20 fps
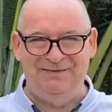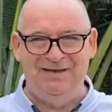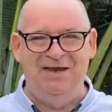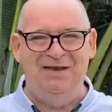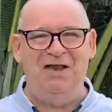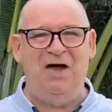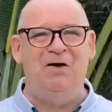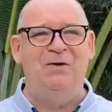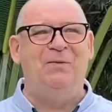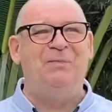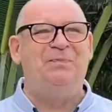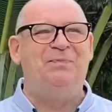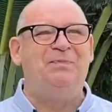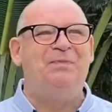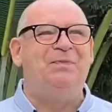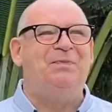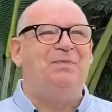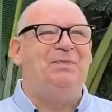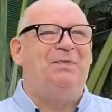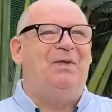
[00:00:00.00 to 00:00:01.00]
Now,
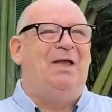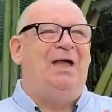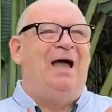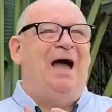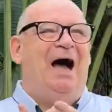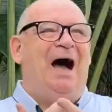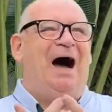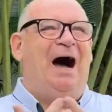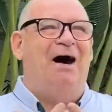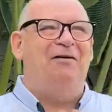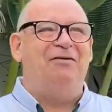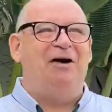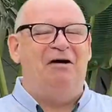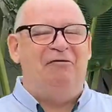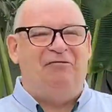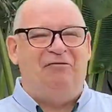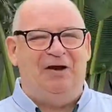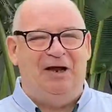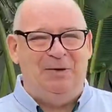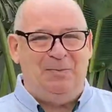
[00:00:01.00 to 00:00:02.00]
I've got a
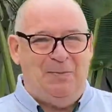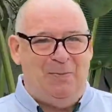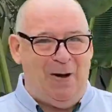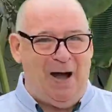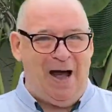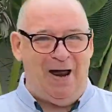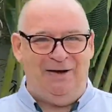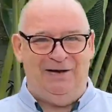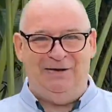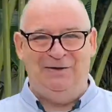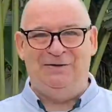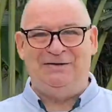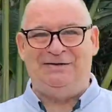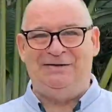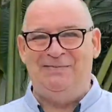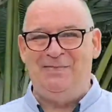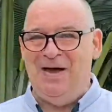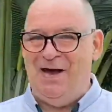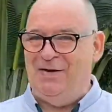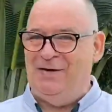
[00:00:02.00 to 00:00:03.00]
friend, Barry, who's an
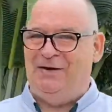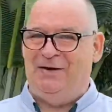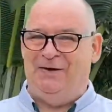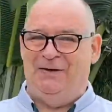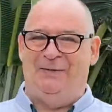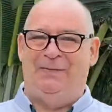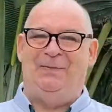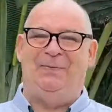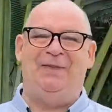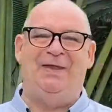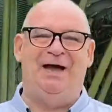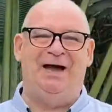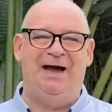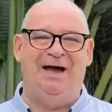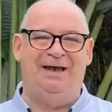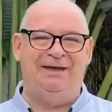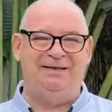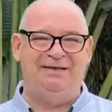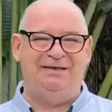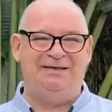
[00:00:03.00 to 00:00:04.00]
American,
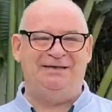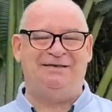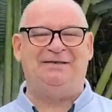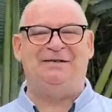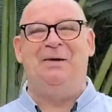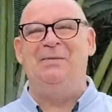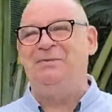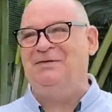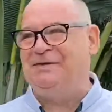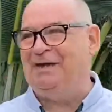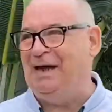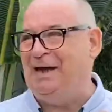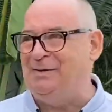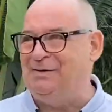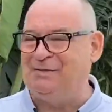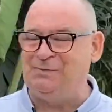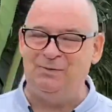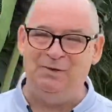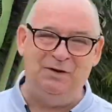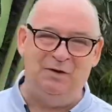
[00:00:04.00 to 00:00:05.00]
and
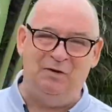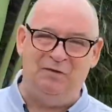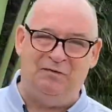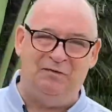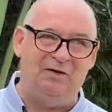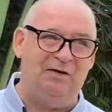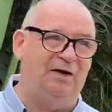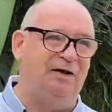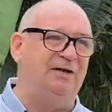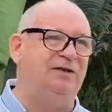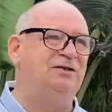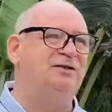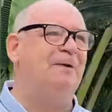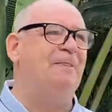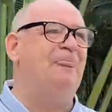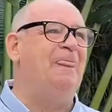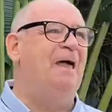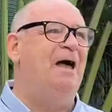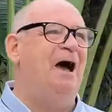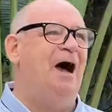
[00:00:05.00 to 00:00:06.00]
sometimes we go for lunch,
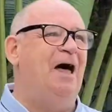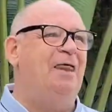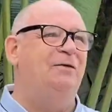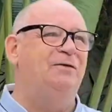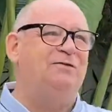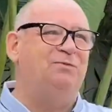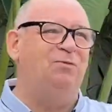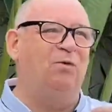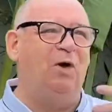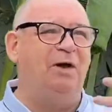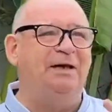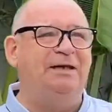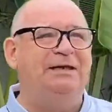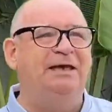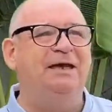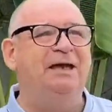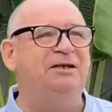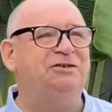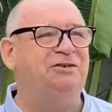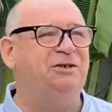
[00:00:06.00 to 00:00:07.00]
and there was on one
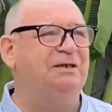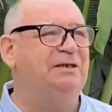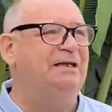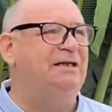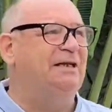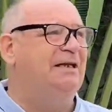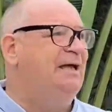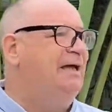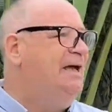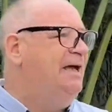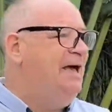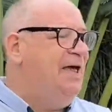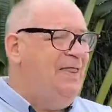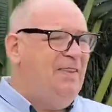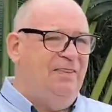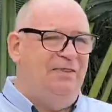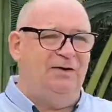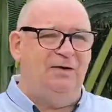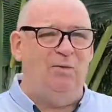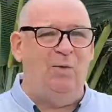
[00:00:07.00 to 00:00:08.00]
occasion,
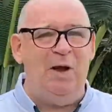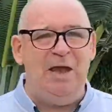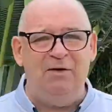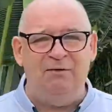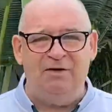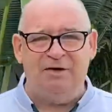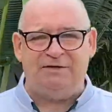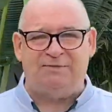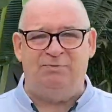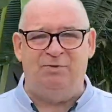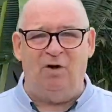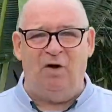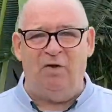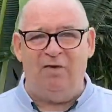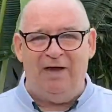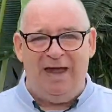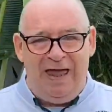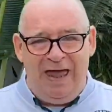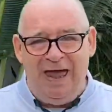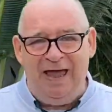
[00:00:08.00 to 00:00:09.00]
the waitress brought
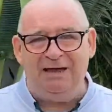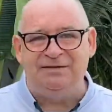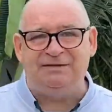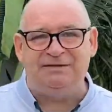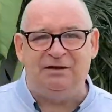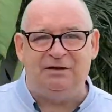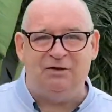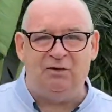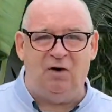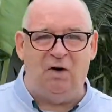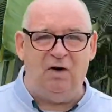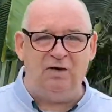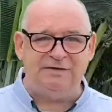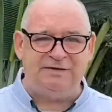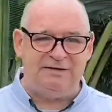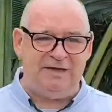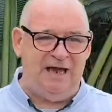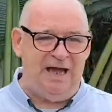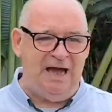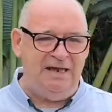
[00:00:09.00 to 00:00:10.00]
the eggs
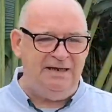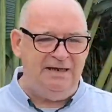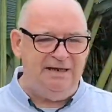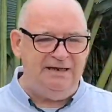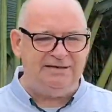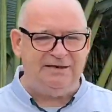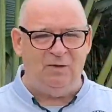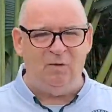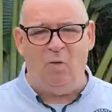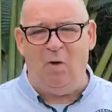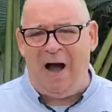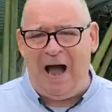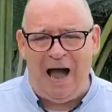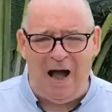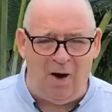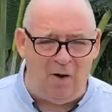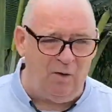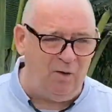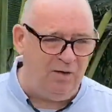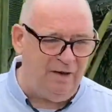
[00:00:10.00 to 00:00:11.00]
across, and he said,
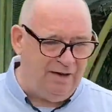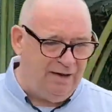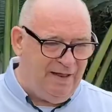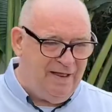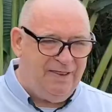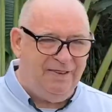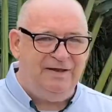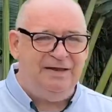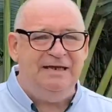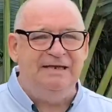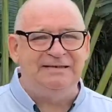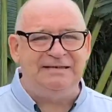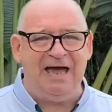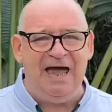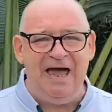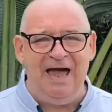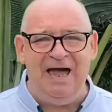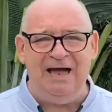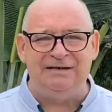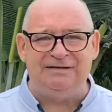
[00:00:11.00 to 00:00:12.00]
"Wow, these
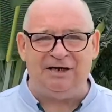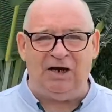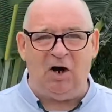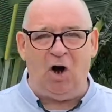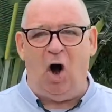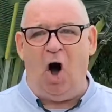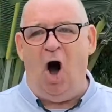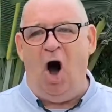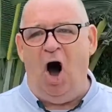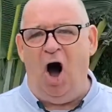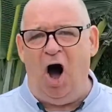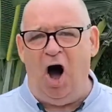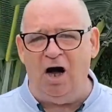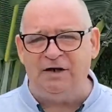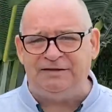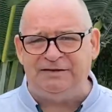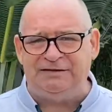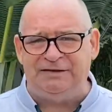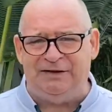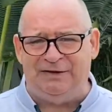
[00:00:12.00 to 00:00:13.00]
eggs are
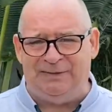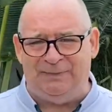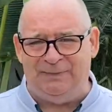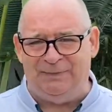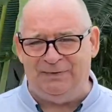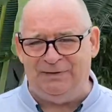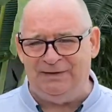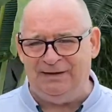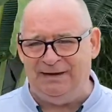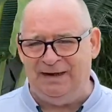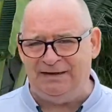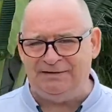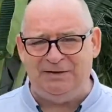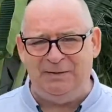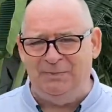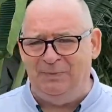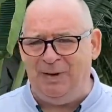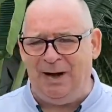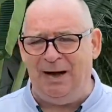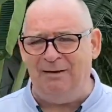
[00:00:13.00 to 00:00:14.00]
awesome." I
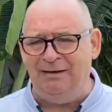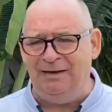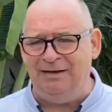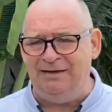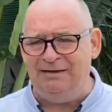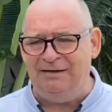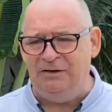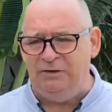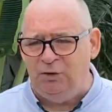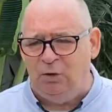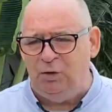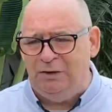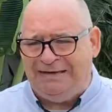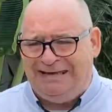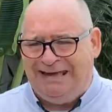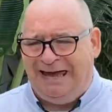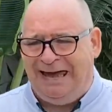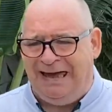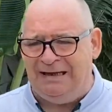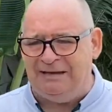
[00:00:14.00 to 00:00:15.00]
said, "Barry, you don't
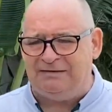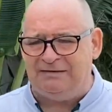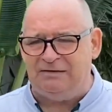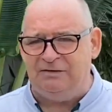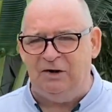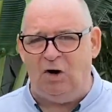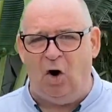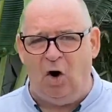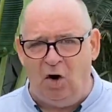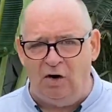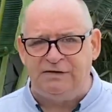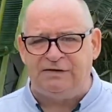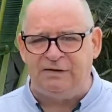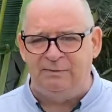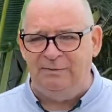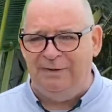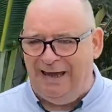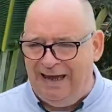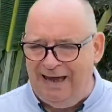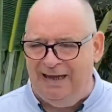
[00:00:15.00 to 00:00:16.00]
get
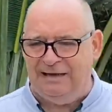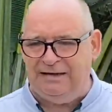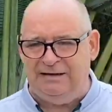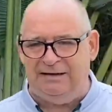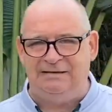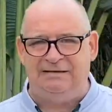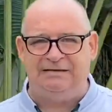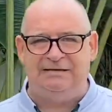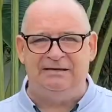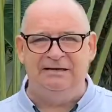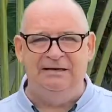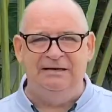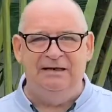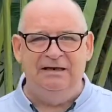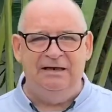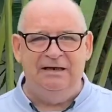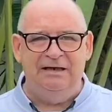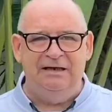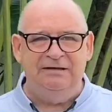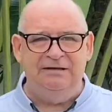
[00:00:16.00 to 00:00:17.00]
awesome eggs.
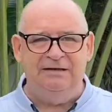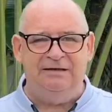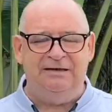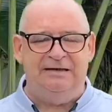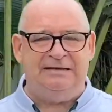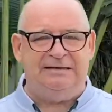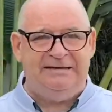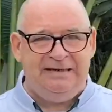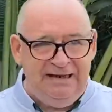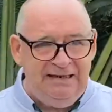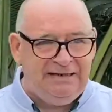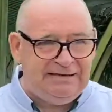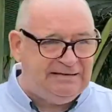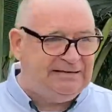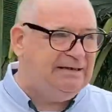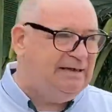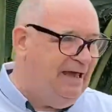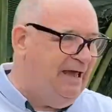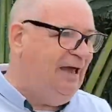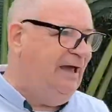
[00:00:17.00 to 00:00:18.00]
You get
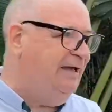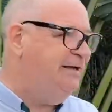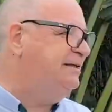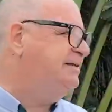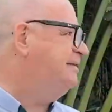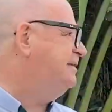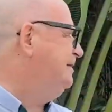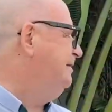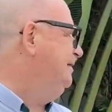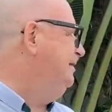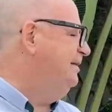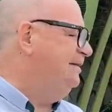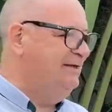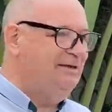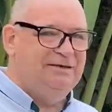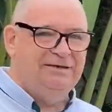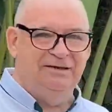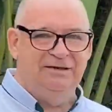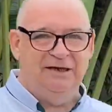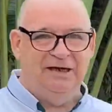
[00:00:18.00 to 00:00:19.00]
tasty eggs,
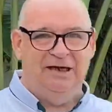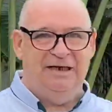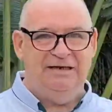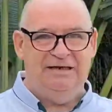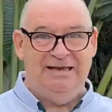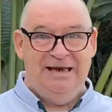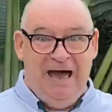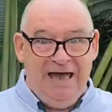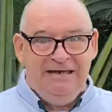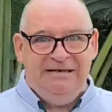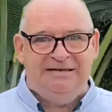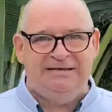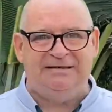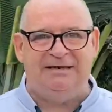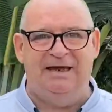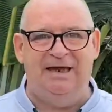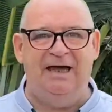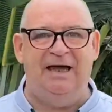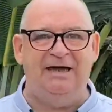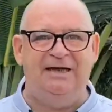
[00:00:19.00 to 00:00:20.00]
you get nice
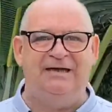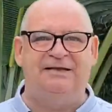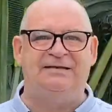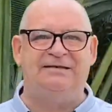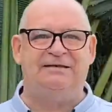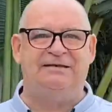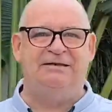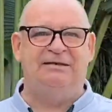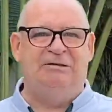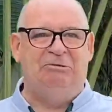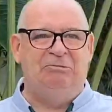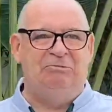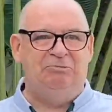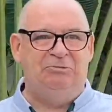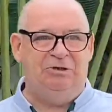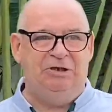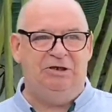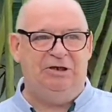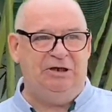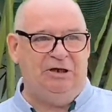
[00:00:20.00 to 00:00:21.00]
eggs,
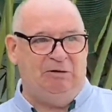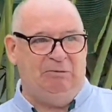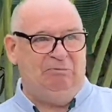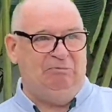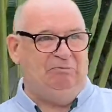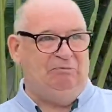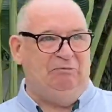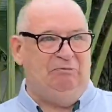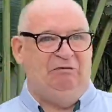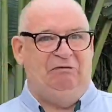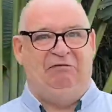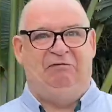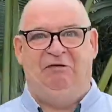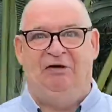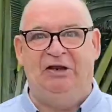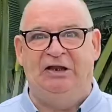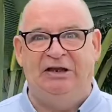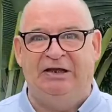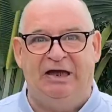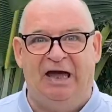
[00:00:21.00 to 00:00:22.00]
you get
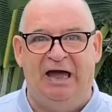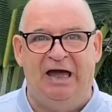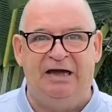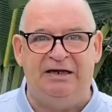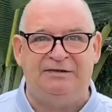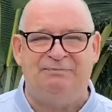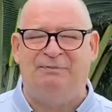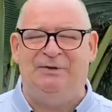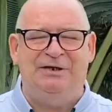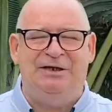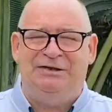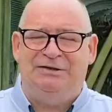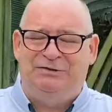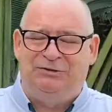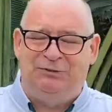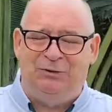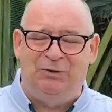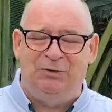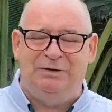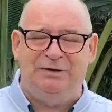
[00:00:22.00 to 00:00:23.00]
filling eggs, but you
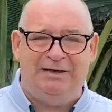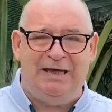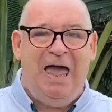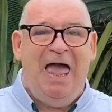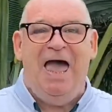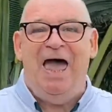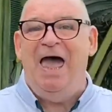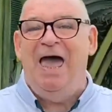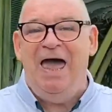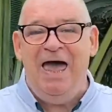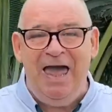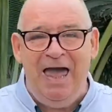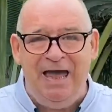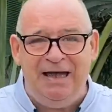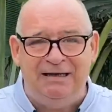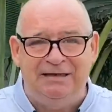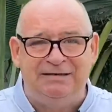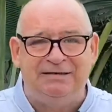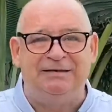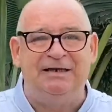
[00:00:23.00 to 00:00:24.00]
don't get
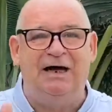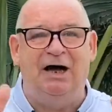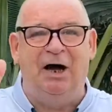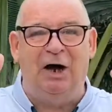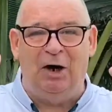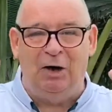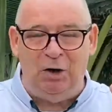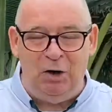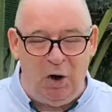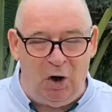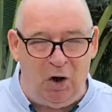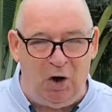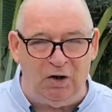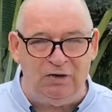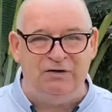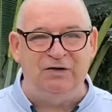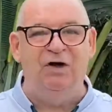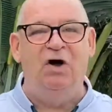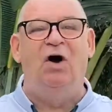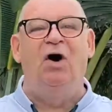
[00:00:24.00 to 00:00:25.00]
eggs are
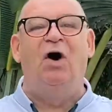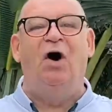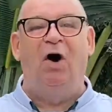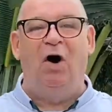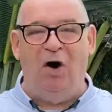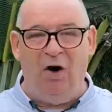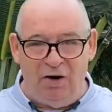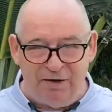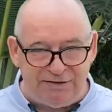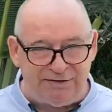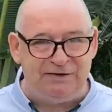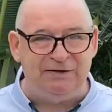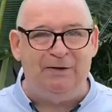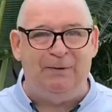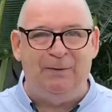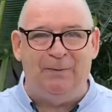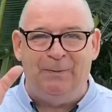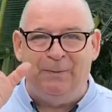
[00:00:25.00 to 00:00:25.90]
not awesome."